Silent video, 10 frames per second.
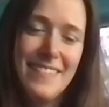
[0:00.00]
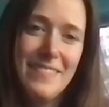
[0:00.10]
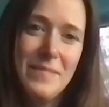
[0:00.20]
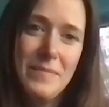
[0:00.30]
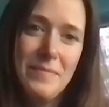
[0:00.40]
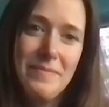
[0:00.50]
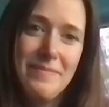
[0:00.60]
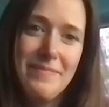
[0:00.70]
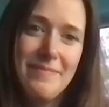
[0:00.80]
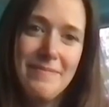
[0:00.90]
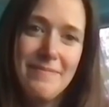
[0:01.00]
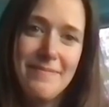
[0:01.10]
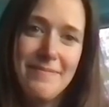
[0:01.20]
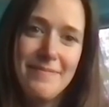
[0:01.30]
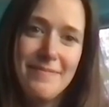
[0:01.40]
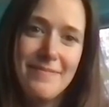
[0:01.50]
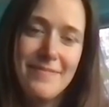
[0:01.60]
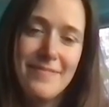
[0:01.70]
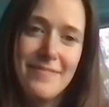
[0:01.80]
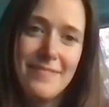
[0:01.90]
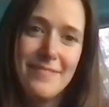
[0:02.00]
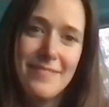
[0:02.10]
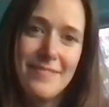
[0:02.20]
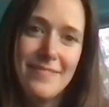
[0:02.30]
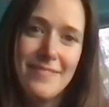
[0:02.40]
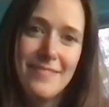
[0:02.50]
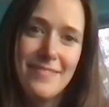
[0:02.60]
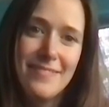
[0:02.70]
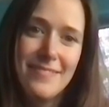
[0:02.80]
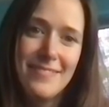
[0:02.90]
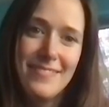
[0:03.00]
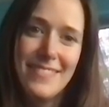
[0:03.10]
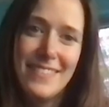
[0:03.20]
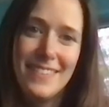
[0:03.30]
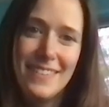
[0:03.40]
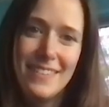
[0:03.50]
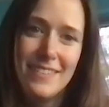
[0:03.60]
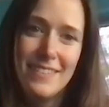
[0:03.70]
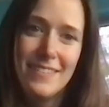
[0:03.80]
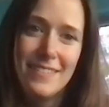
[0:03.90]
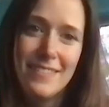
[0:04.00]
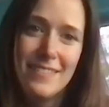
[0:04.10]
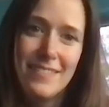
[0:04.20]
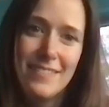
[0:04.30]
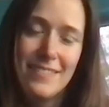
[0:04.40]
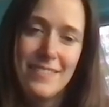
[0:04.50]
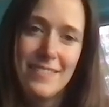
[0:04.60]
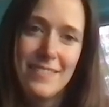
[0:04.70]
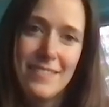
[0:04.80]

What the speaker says: (not speaking)